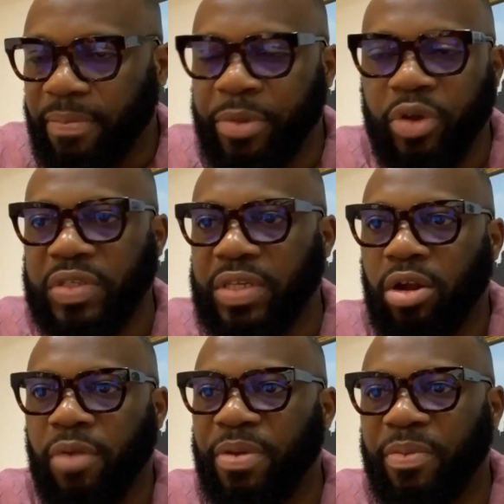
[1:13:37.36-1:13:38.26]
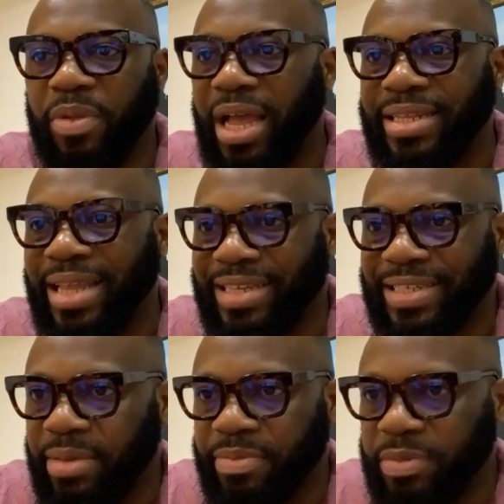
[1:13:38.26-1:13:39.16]
Because a lot of people are in that
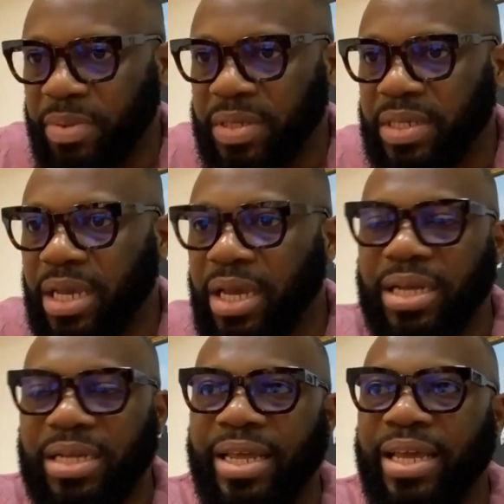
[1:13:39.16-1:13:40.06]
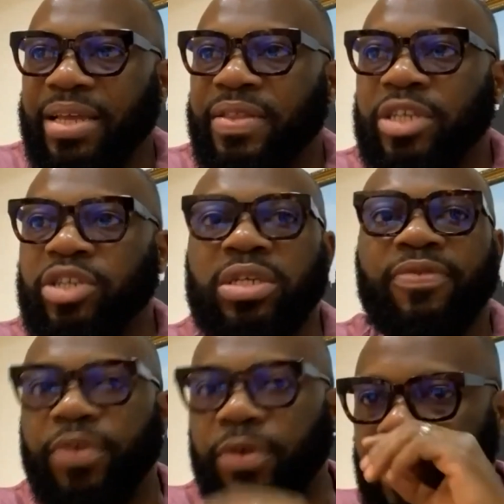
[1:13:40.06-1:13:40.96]
same space. They
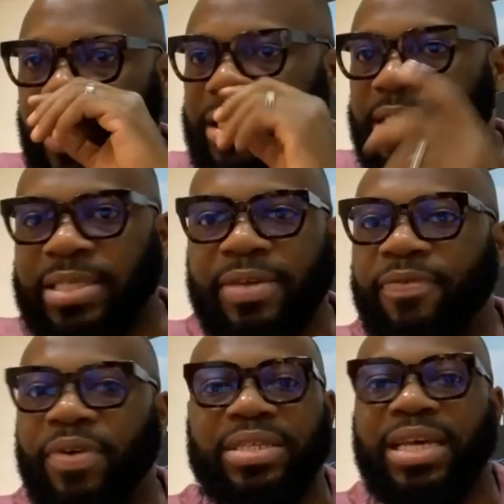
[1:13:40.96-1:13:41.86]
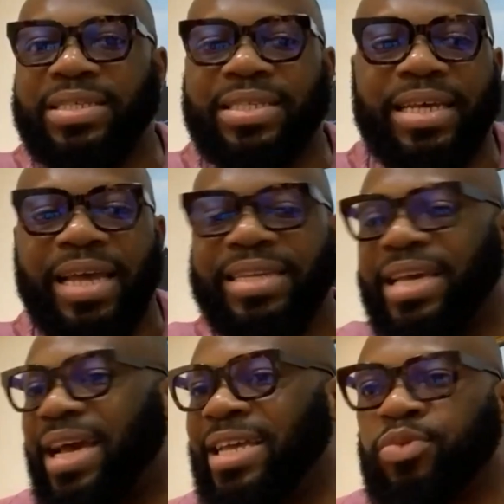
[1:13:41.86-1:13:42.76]
just feel that it's a fantastic
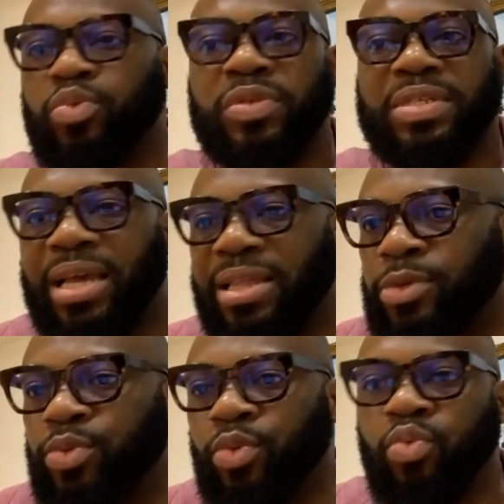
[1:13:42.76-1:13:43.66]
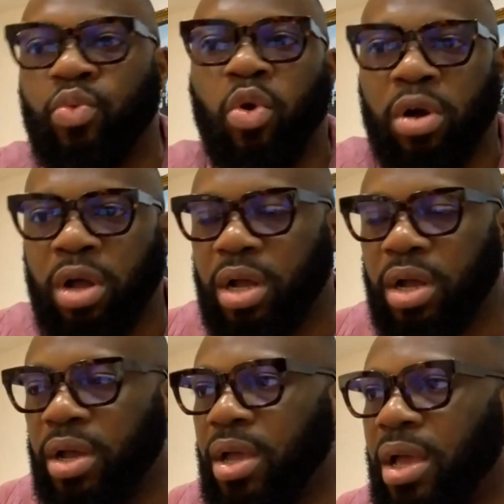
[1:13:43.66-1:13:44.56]
idea, it will sell, it will work,
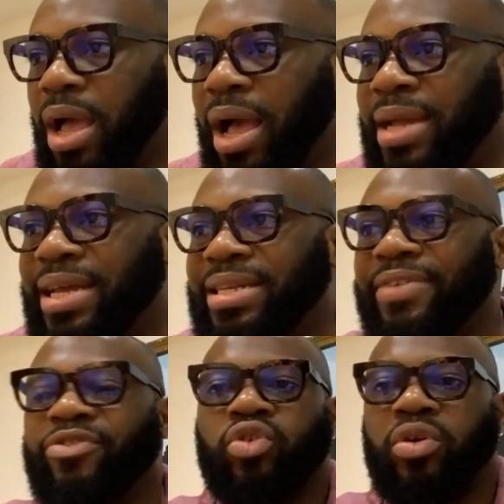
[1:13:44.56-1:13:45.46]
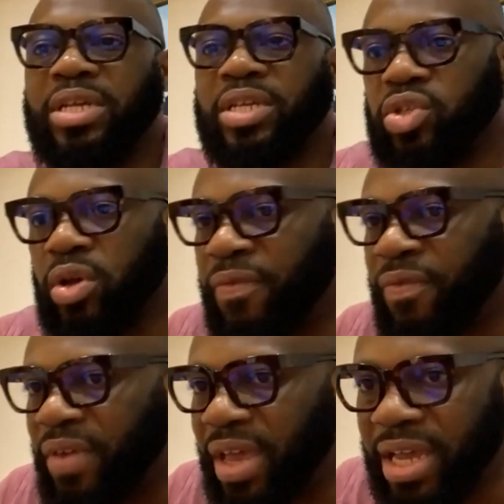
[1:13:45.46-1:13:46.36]
and then they've not done a
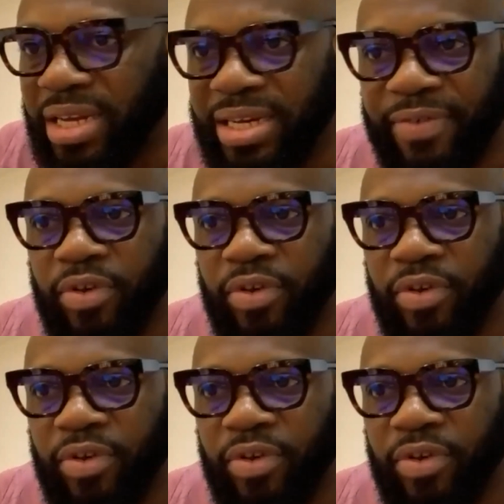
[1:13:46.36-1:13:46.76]
survey,